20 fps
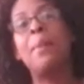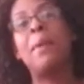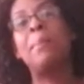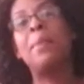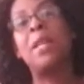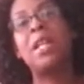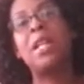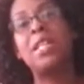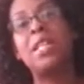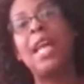
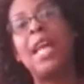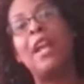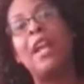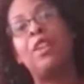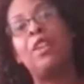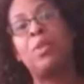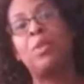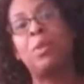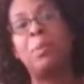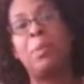but because I
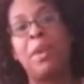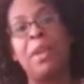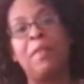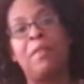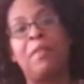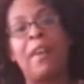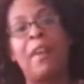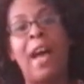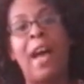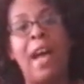had a
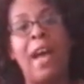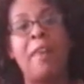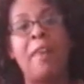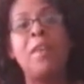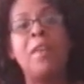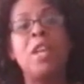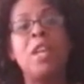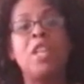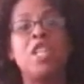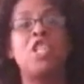3.5
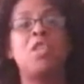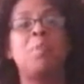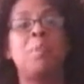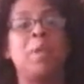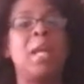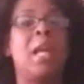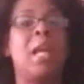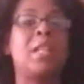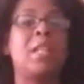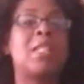
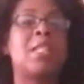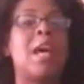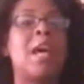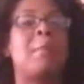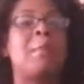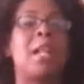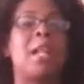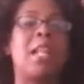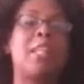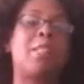GP at the
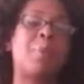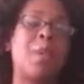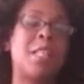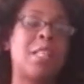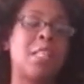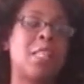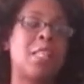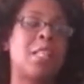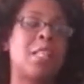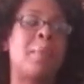time, and
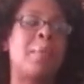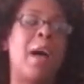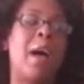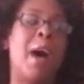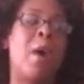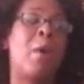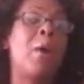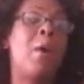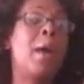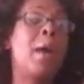expressed to them
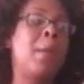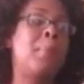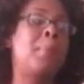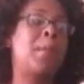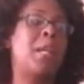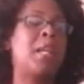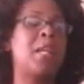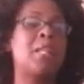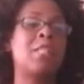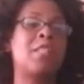how
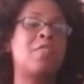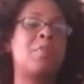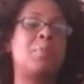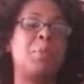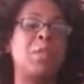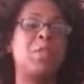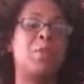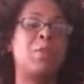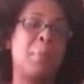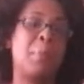because
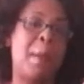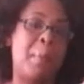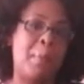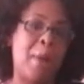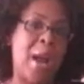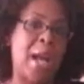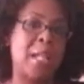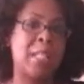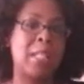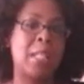of me doing my
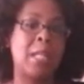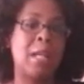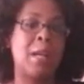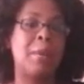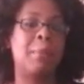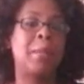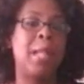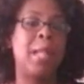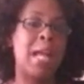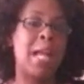
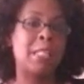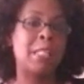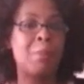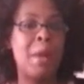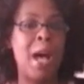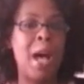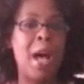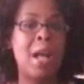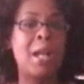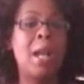practicum last
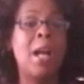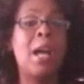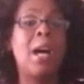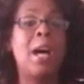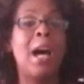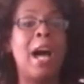mod,